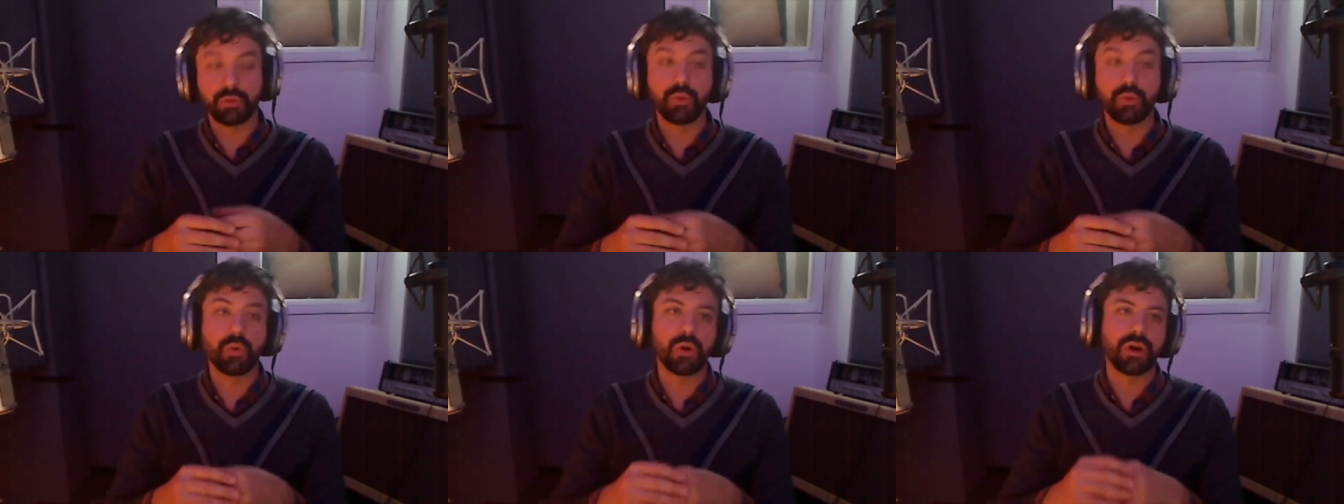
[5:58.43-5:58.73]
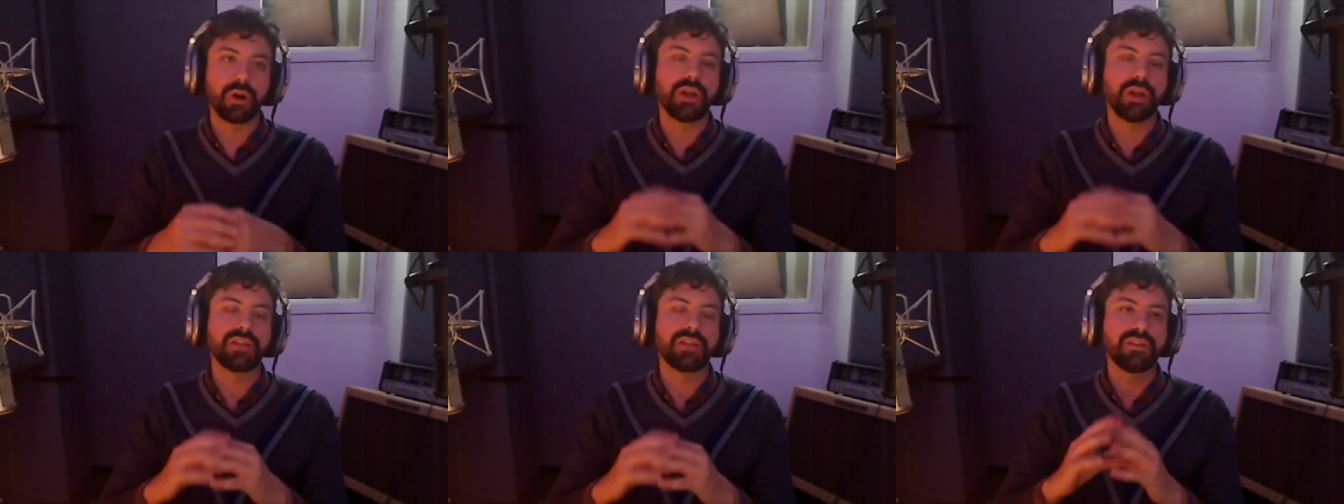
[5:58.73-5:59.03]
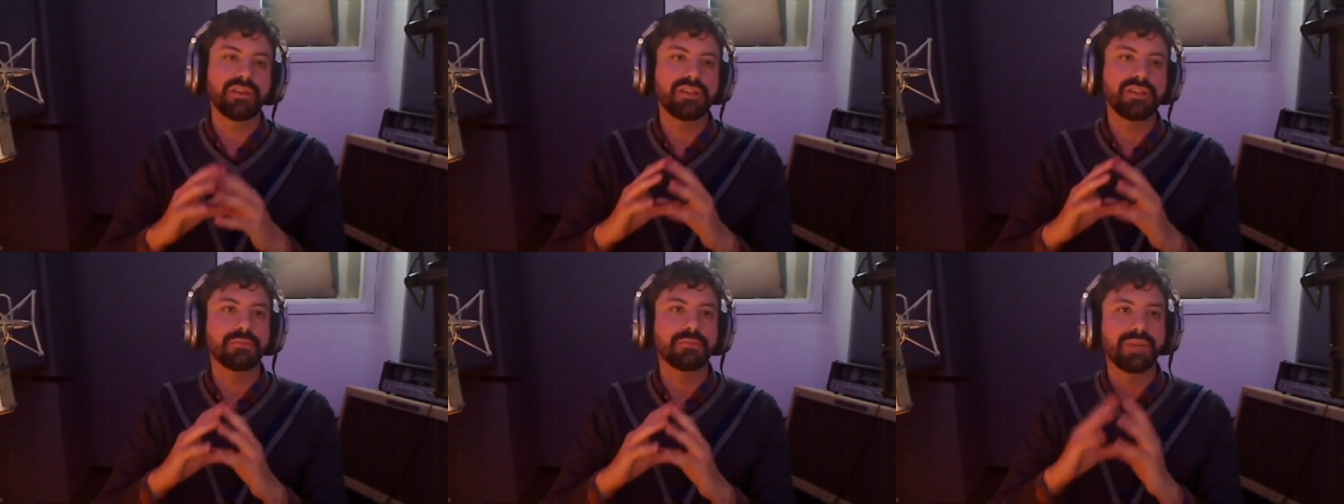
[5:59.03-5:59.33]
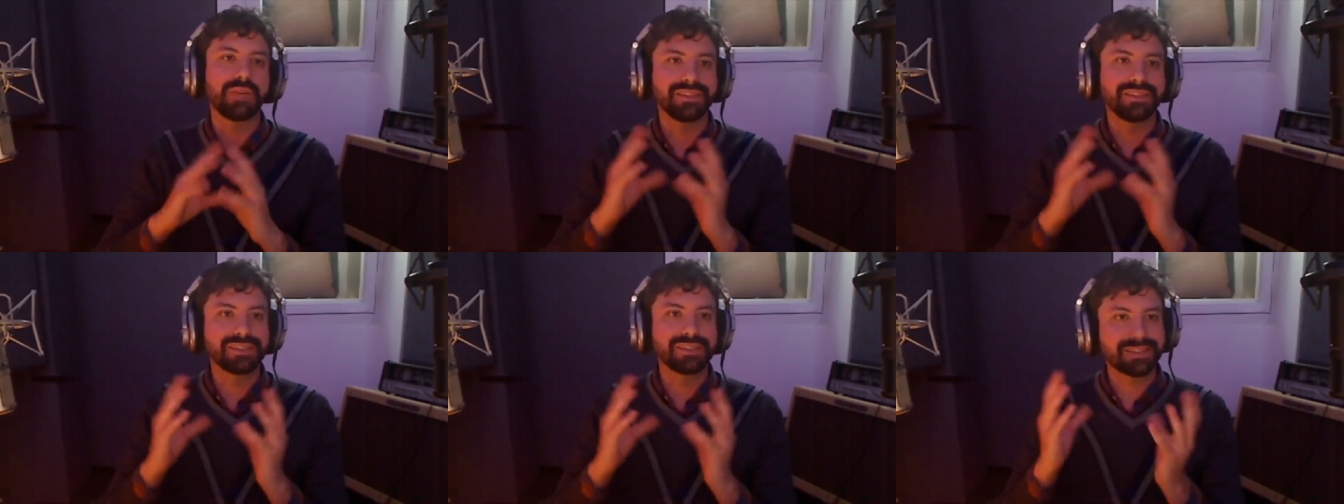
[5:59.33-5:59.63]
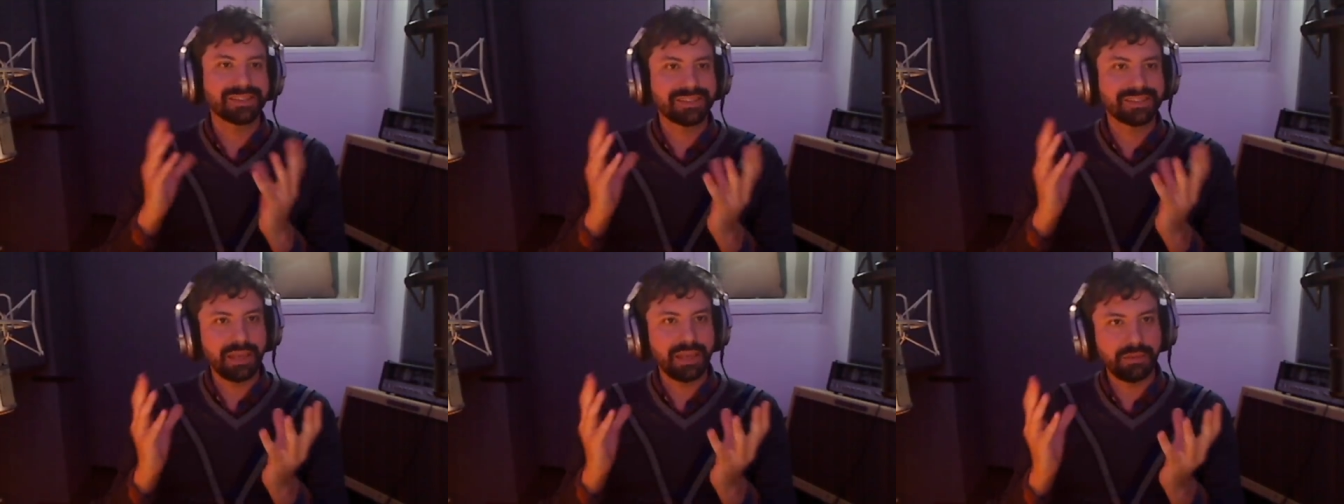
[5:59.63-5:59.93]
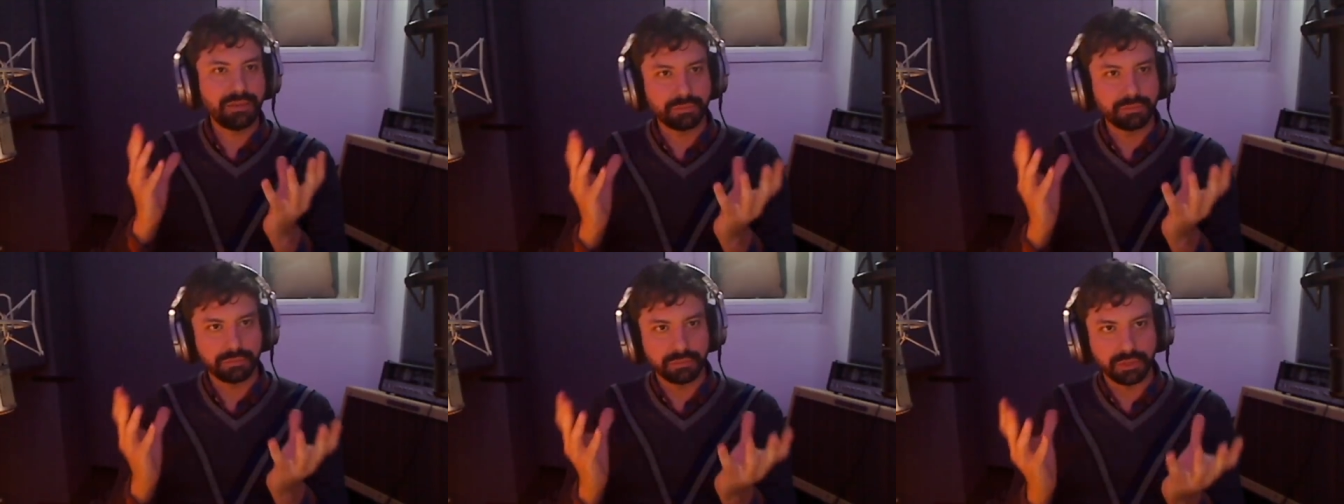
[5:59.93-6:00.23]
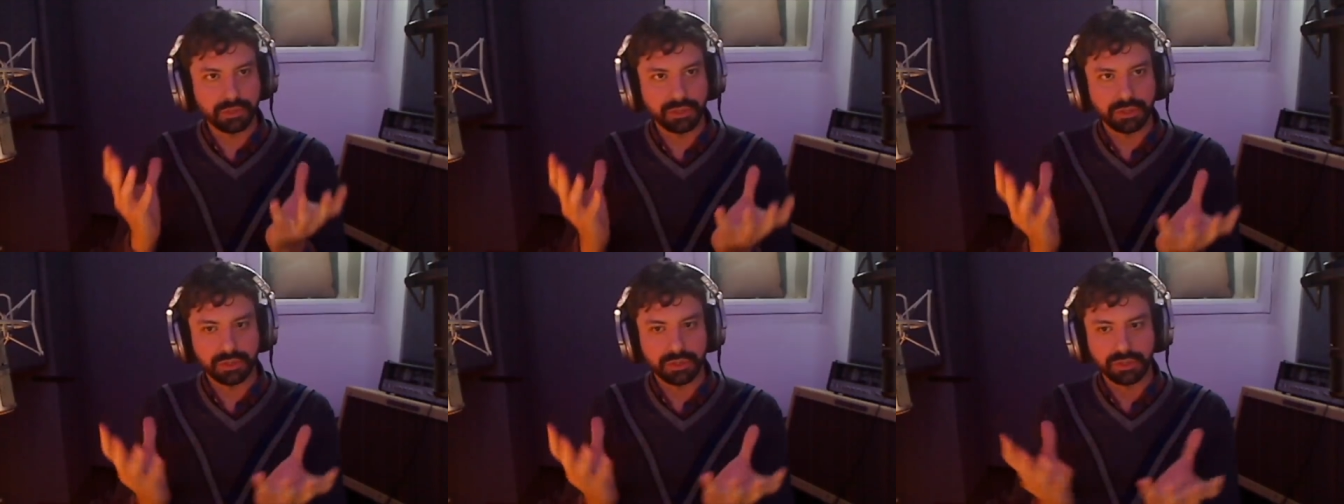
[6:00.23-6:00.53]
or at least by the same
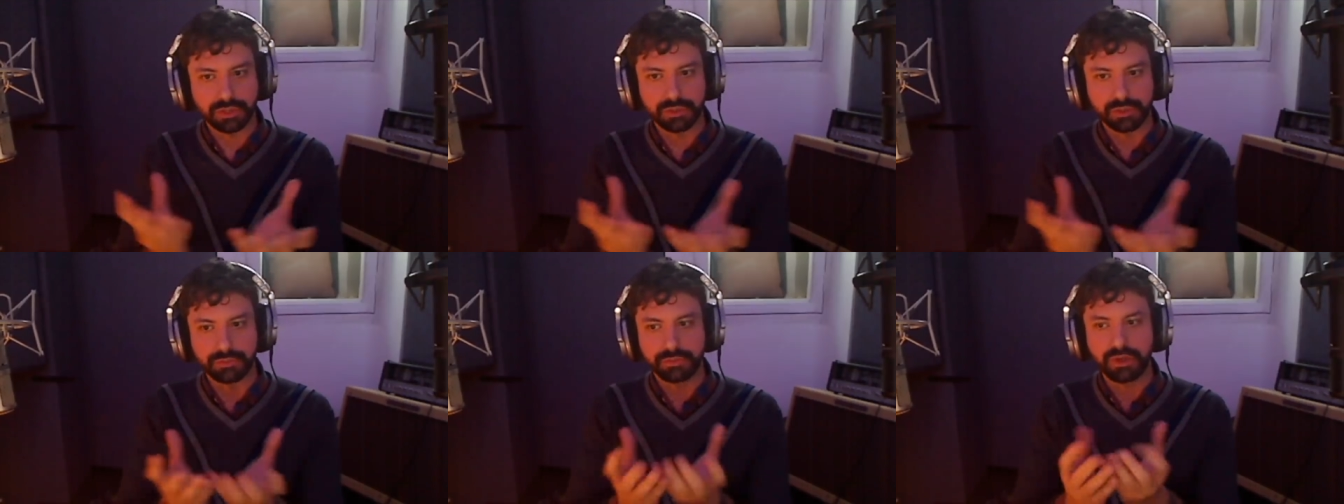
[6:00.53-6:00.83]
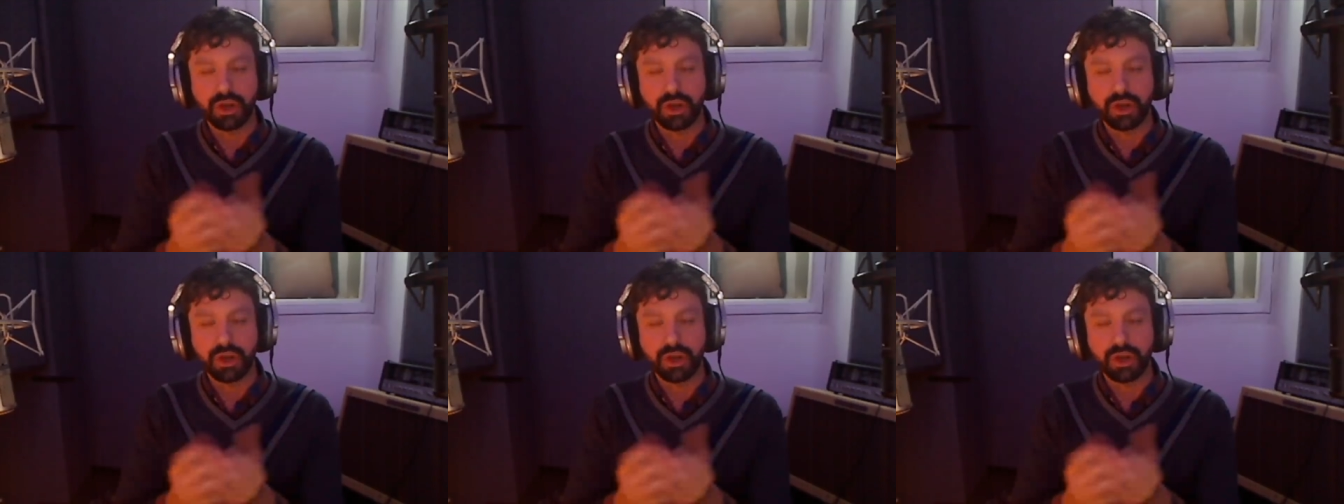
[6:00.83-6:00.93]
uh,